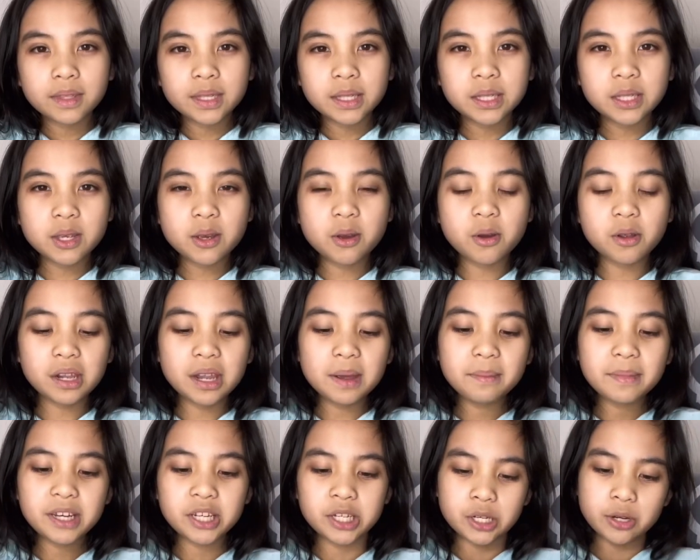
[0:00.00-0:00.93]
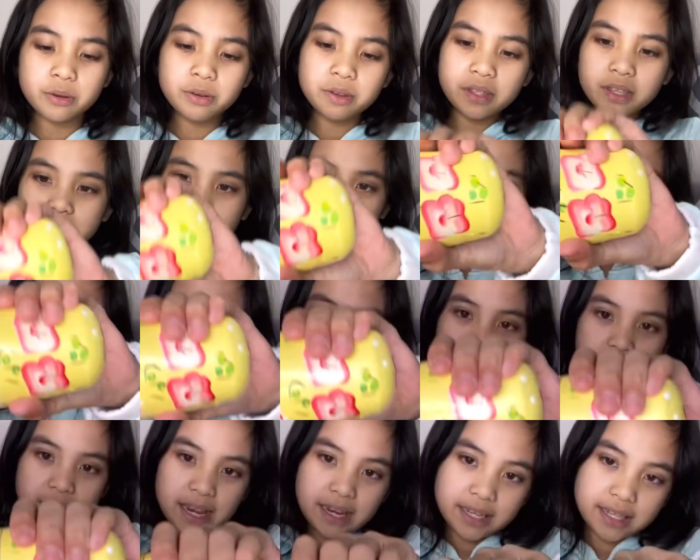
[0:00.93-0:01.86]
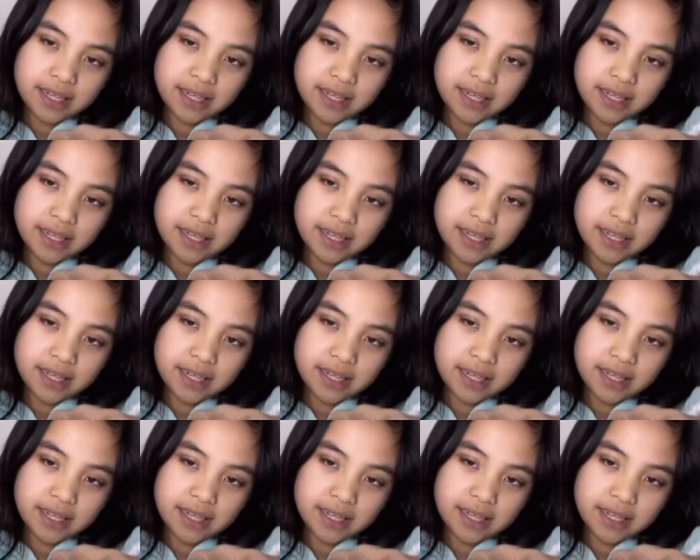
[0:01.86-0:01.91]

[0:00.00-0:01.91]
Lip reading: So let me show you the squeaking